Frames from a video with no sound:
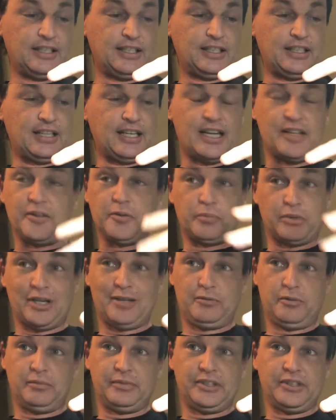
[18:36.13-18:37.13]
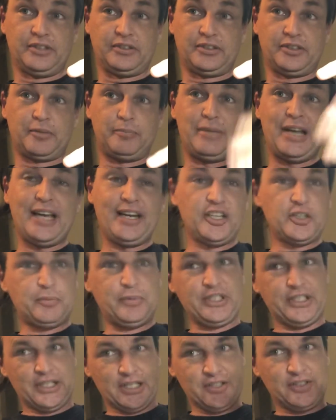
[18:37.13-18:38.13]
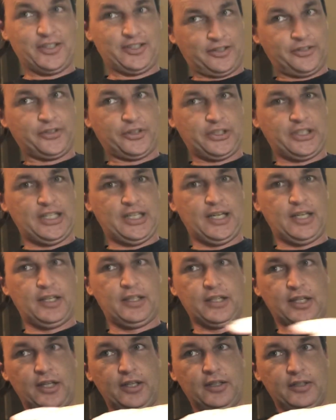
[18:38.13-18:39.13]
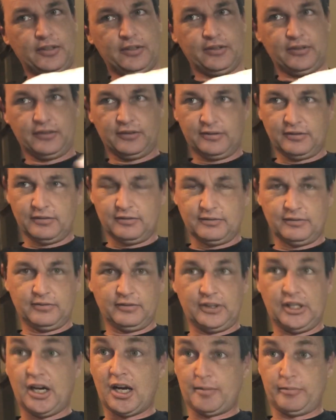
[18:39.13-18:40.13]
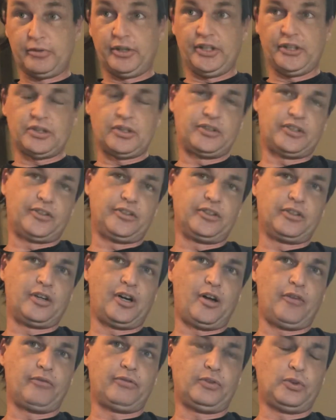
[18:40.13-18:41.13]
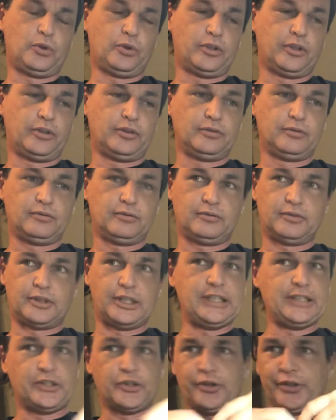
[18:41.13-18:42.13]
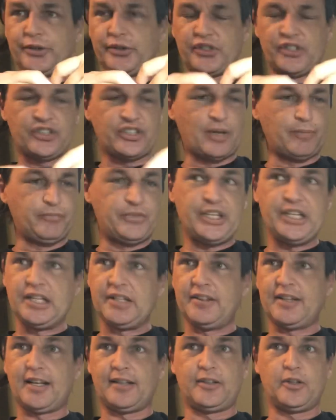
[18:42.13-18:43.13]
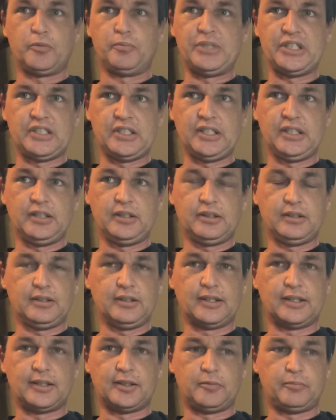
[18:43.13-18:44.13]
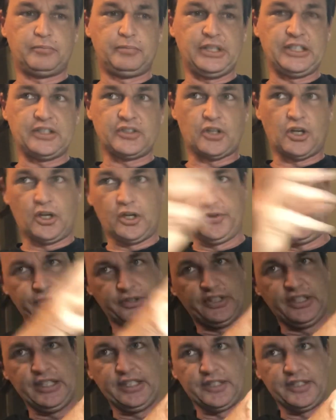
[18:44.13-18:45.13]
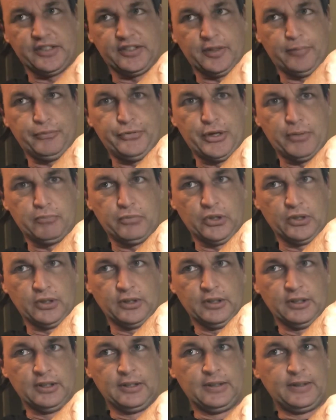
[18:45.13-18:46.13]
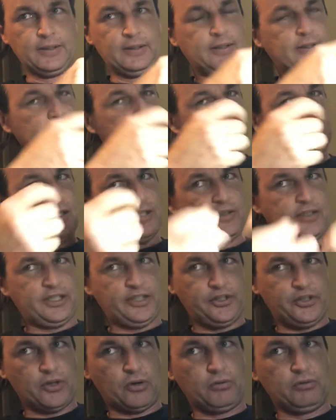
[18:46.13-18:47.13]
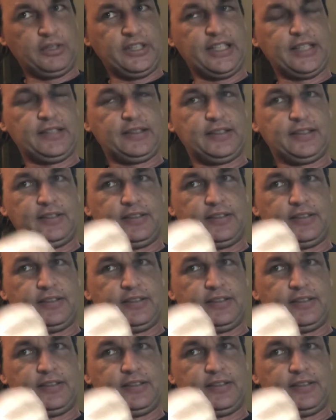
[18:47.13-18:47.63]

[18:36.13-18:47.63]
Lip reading: And the problem is the management doesn't understand the operations on the ground floor, right? There's something in that they're missing, because all they're seeing is some number, and they don't get